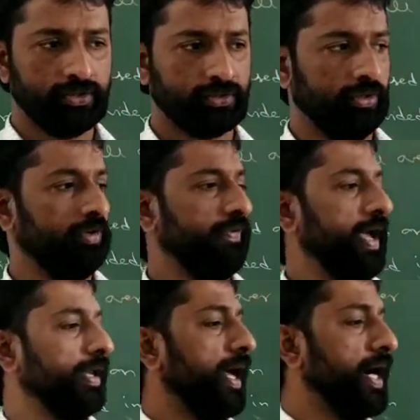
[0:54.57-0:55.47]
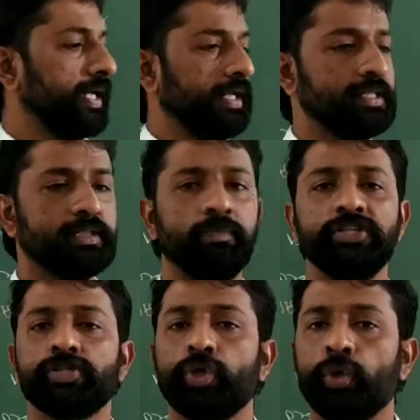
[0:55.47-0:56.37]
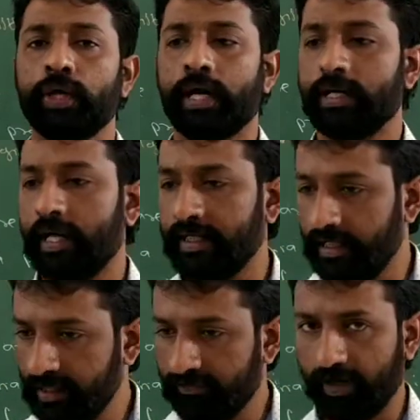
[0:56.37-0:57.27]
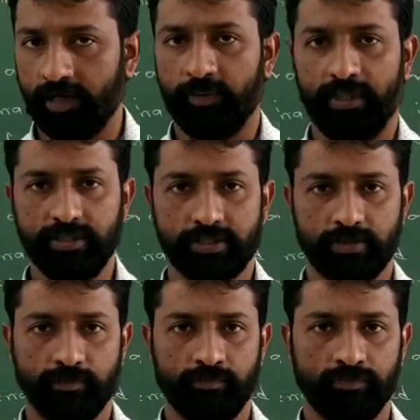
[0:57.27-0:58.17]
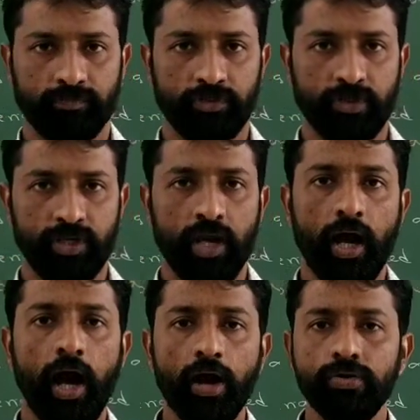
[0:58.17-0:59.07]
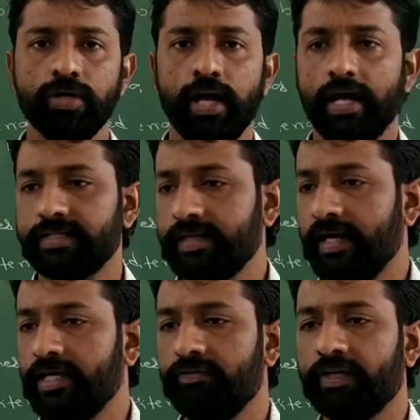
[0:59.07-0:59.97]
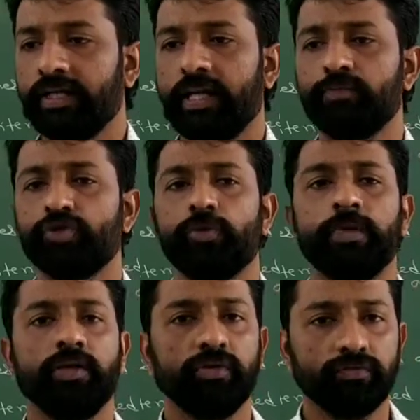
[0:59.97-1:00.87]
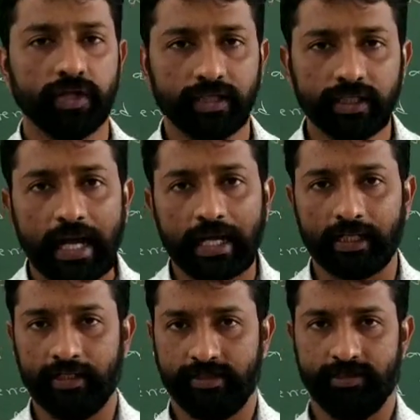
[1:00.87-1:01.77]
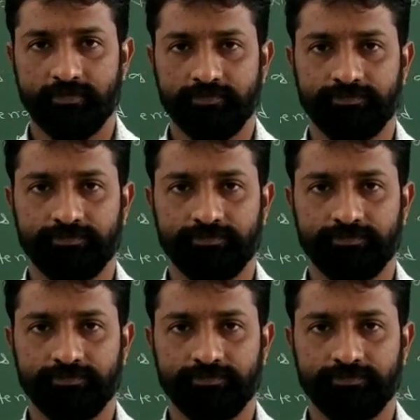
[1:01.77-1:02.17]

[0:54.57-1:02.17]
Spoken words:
So if an organism is known or identified means how a scientific name should be given for that organism.